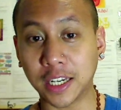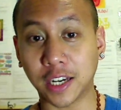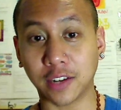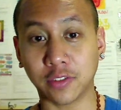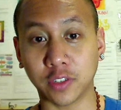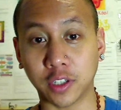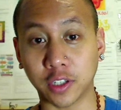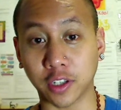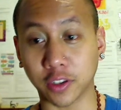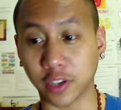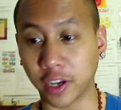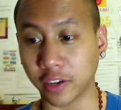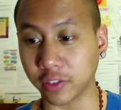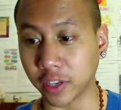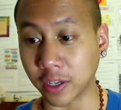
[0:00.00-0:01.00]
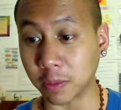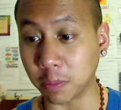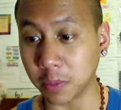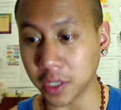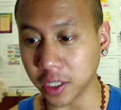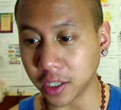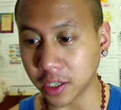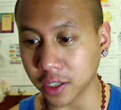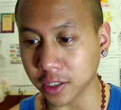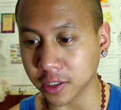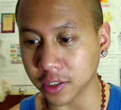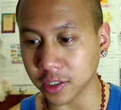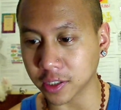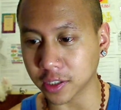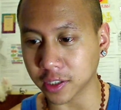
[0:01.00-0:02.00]
having have like
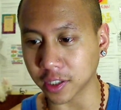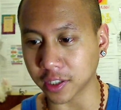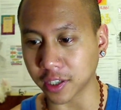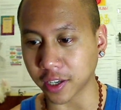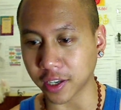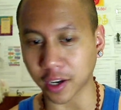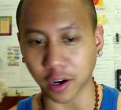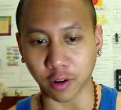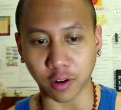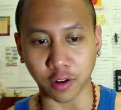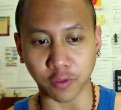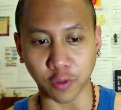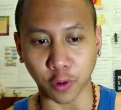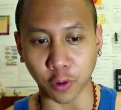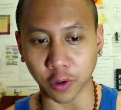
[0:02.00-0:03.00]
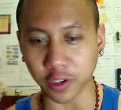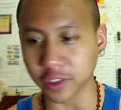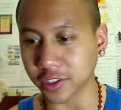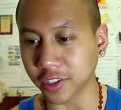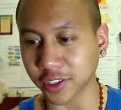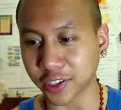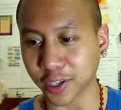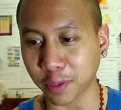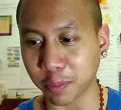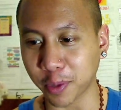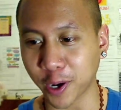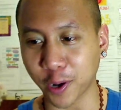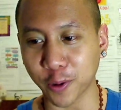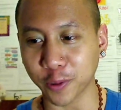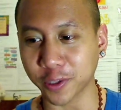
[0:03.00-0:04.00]
meetings to take care of, orders to ship
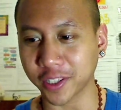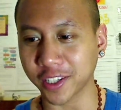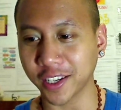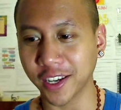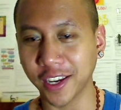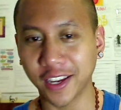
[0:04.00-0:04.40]
out.